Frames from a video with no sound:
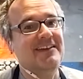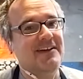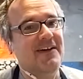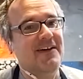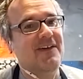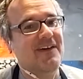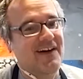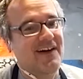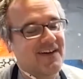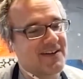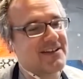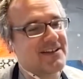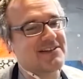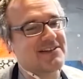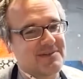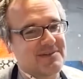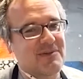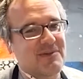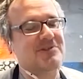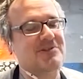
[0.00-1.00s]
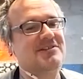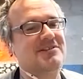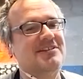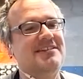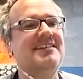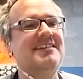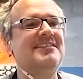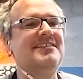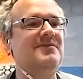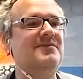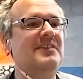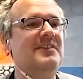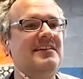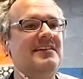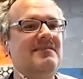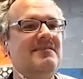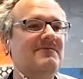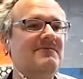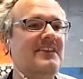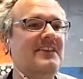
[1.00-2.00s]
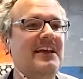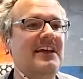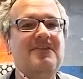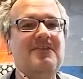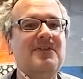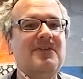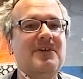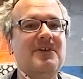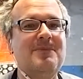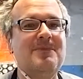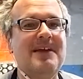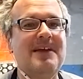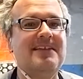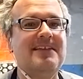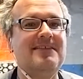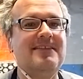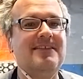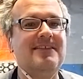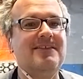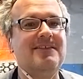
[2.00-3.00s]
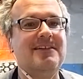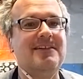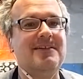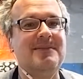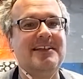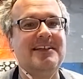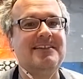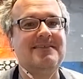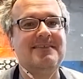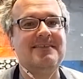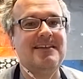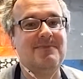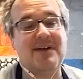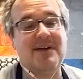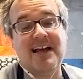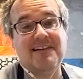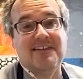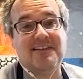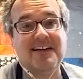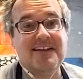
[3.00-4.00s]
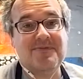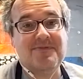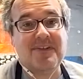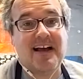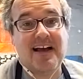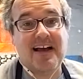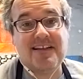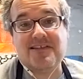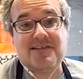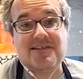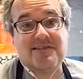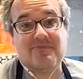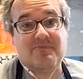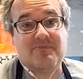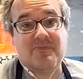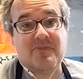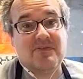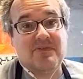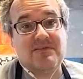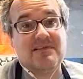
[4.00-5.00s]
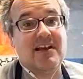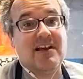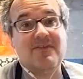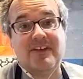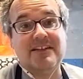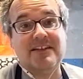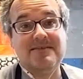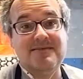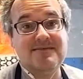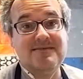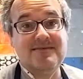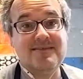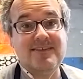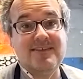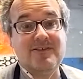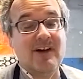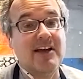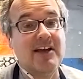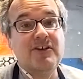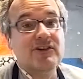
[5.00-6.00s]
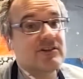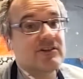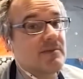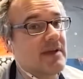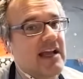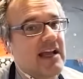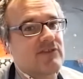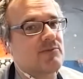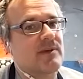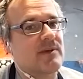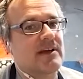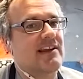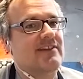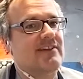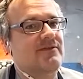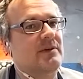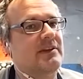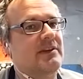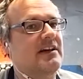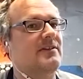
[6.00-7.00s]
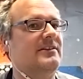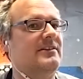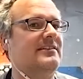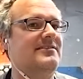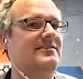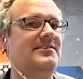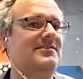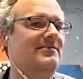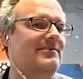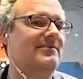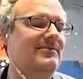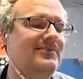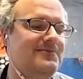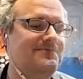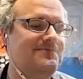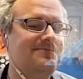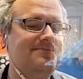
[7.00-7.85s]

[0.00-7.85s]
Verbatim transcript: you know art is the most addictive thing that i've ever met you know i mean in my life i just love it you know i couldn't imagine my life without it so